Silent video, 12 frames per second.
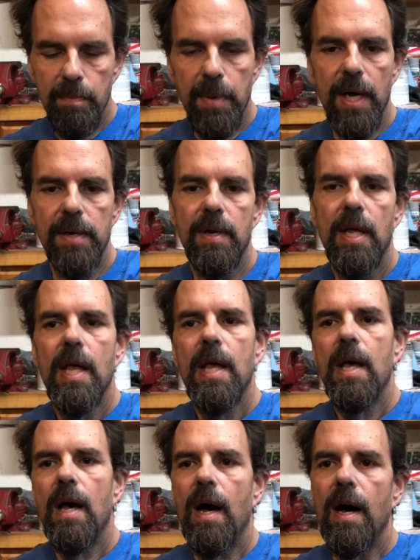But
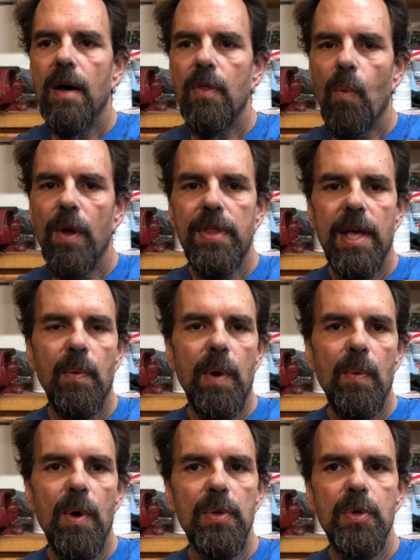uh, the one thing
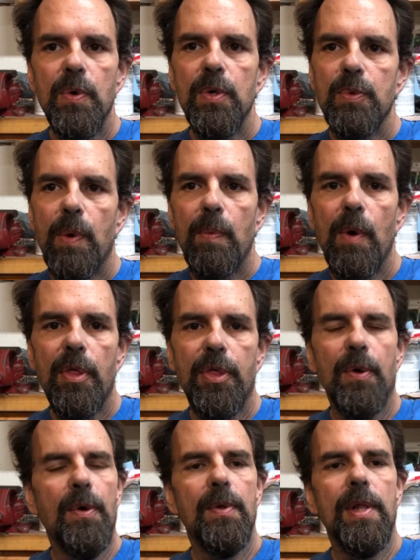we will do is we will
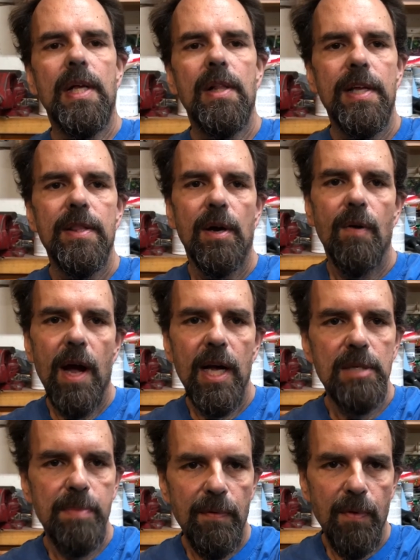thoroughly clean the
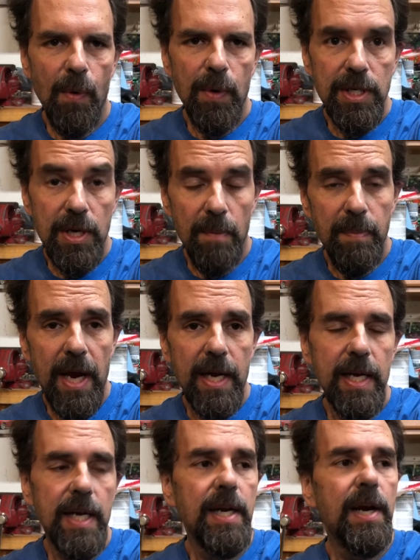garage before we start
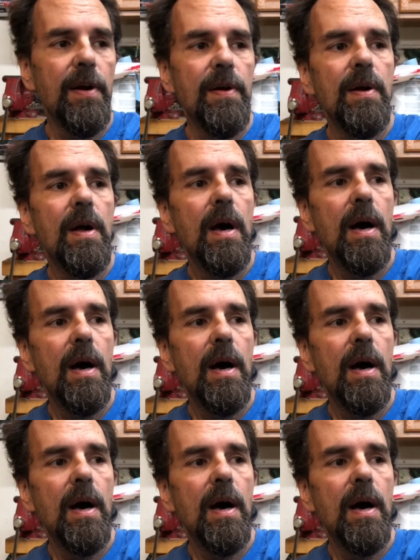painting in here.